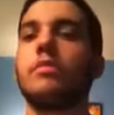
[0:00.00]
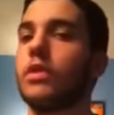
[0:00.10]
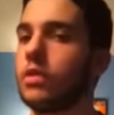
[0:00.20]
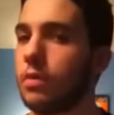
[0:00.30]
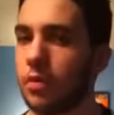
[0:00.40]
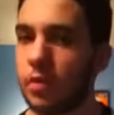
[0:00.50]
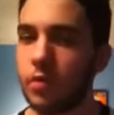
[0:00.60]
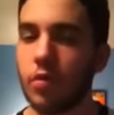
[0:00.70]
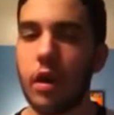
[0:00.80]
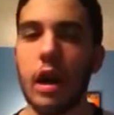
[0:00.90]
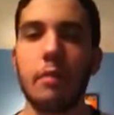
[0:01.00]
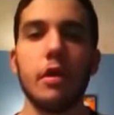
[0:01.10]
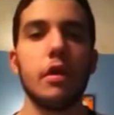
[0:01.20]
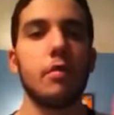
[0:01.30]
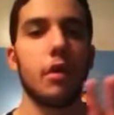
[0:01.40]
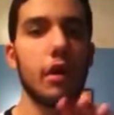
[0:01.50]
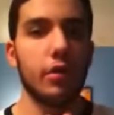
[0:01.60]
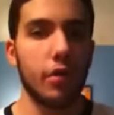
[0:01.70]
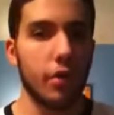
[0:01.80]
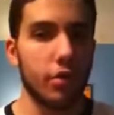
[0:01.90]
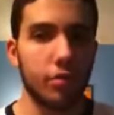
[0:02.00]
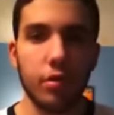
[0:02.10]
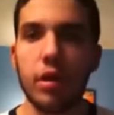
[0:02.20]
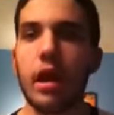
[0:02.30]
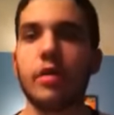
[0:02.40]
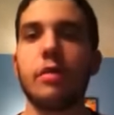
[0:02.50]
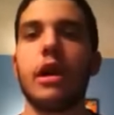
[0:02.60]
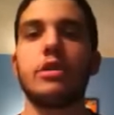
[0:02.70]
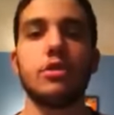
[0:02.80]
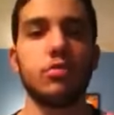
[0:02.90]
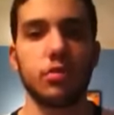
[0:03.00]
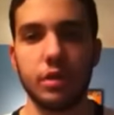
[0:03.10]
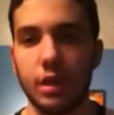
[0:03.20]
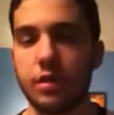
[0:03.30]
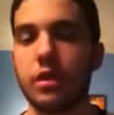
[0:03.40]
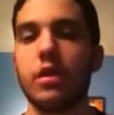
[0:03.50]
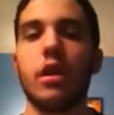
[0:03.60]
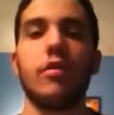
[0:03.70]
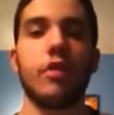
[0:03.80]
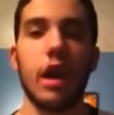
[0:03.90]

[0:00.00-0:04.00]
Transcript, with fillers: Build-up was still crap, but the 3 last matches were decent enough,